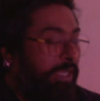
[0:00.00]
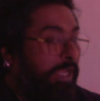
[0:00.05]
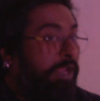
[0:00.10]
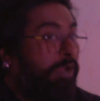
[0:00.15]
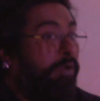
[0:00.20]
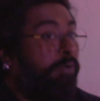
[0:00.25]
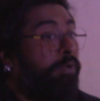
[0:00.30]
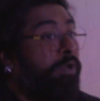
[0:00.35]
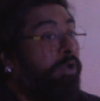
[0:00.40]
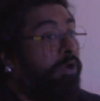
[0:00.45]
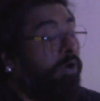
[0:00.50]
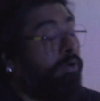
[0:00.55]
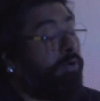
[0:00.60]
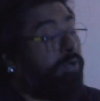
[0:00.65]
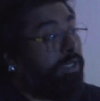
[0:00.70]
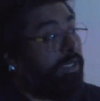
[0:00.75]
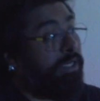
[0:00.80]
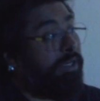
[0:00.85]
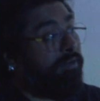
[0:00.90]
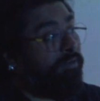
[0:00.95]
we're not
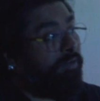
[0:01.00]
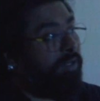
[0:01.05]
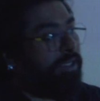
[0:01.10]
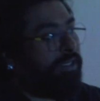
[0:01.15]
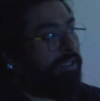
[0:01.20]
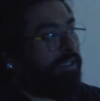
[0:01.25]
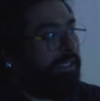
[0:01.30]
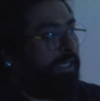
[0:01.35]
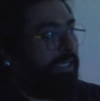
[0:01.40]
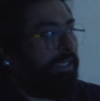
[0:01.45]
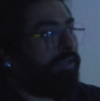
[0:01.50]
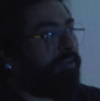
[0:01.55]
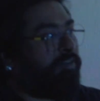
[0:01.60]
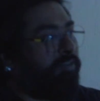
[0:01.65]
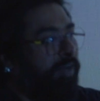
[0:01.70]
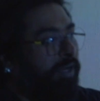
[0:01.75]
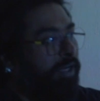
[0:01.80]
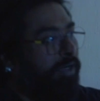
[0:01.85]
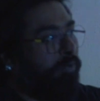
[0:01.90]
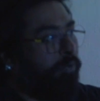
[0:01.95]
only living in a
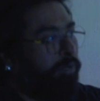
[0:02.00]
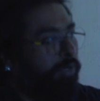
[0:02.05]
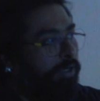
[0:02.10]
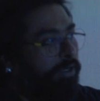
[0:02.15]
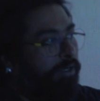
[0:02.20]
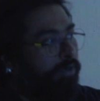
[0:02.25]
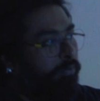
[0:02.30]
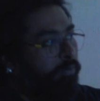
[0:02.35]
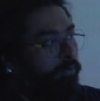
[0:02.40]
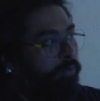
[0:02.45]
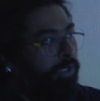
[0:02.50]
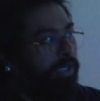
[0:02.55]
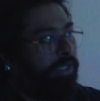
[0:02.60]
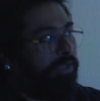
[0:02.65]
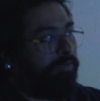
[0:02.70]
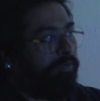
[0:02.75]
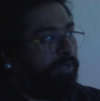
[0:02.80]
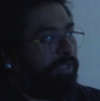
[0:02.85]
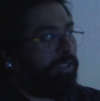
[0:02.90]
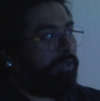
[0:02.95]
data-fied world, we are
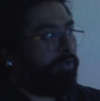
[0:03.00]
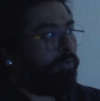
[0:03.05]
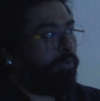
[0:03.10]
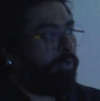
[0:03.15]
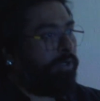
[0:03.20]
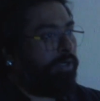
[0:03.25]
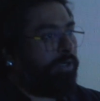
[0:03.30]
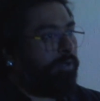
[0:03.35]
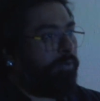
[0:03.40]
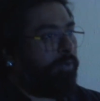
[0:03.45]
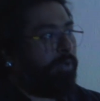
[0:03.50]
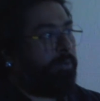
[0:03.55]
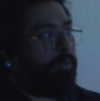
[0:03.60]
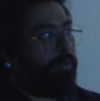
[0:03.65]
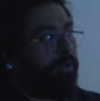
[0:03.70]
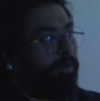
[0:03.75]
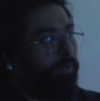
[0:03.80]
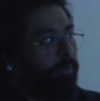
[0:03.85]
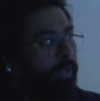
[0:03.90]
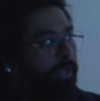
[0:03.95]
living in a world where we
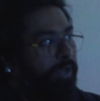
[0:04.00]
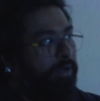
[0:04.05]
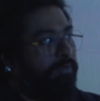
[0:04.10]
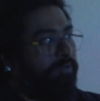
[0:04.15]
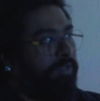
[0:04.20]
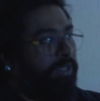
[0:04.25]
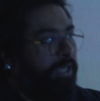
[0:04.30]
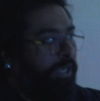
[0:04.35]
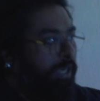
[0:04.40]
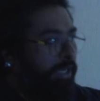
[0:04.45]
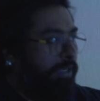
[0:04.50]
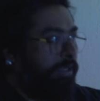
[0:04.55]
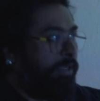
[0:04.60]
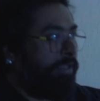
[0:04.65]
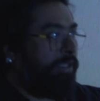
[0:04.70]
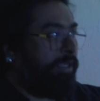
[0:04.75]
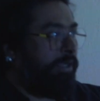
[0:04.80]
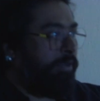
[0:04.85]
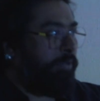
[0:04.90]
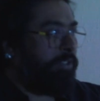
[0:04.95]
are aware of the data
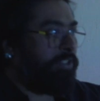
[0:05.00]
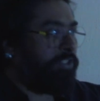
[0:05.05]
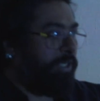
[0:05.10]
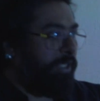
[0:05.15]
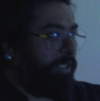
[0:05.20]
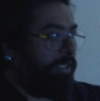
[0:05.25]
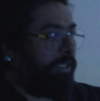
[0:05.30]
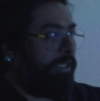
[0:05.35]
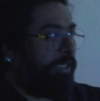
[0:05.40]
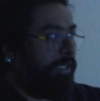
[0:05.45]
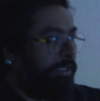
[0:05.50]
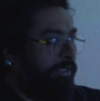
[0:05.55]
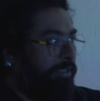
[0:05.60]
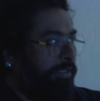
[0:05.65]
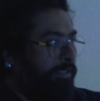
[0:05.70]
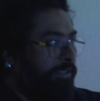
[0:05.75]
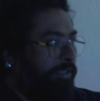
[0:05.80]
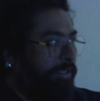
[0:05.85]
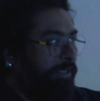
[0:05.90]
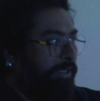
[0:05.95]
that we generate.
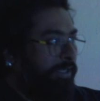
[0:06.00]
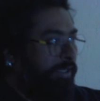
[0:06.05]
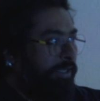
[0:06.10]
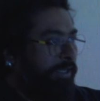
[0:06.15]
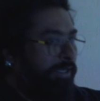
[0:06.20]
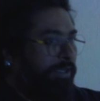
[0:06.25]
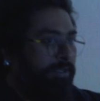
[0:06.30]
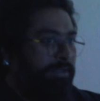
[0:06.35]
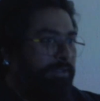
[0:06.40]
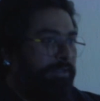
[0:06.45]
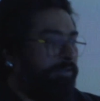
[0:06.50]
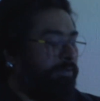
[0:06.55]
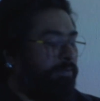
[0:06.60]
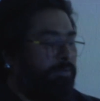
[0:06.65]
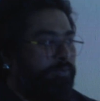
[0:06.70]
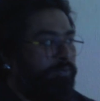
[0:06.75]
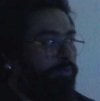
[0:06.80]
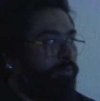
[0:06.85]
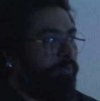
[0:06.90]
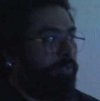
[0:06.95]

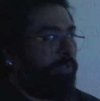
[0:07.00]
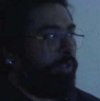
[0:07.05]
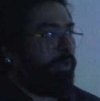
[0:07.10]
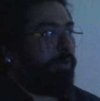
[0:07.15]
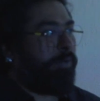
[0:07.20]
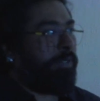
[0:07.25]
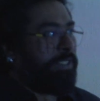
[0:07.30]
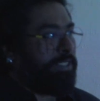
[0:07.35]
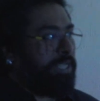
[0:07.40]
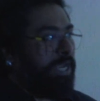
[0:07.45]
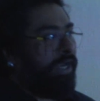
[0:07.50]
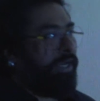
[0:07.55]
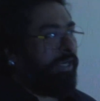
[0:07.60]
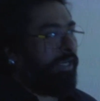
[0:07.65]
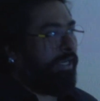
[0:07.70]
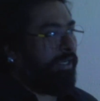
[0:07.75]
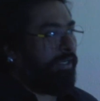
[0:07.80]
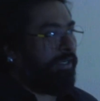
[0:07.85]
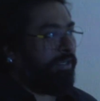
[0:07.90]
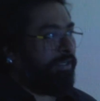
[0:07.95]
We always have
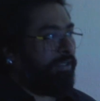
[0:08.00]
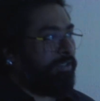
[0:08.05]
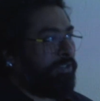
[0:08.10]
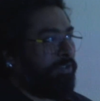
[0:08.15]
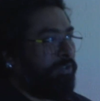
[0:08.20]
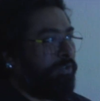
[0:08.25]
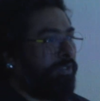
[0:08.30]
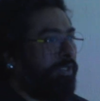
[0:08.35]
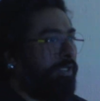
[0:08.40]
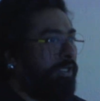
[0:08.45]
data. So